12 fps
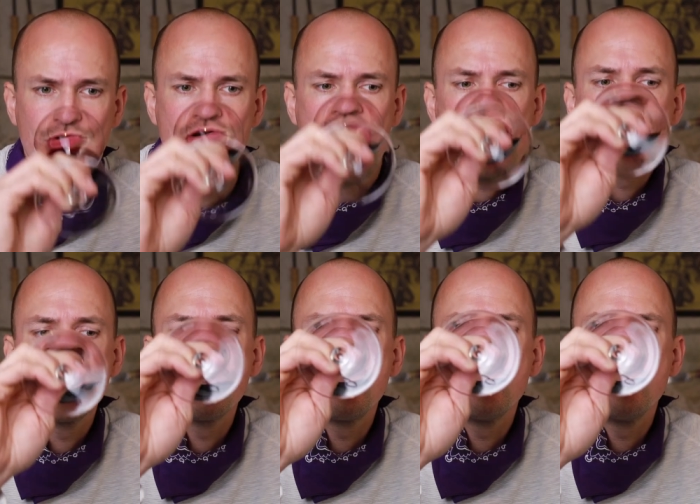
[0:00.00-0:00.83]
this could
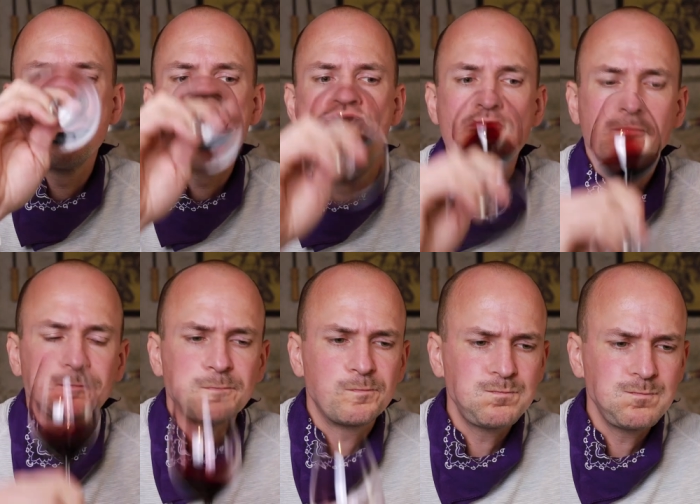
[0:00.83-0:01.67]
be. For me,
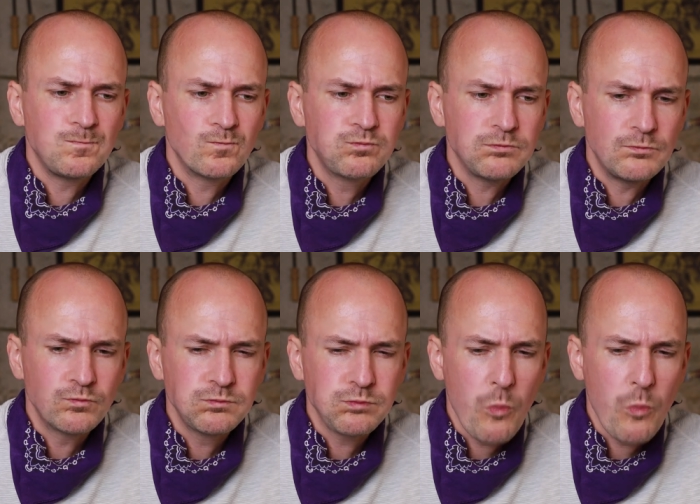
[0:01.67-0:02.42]
this is not Pinot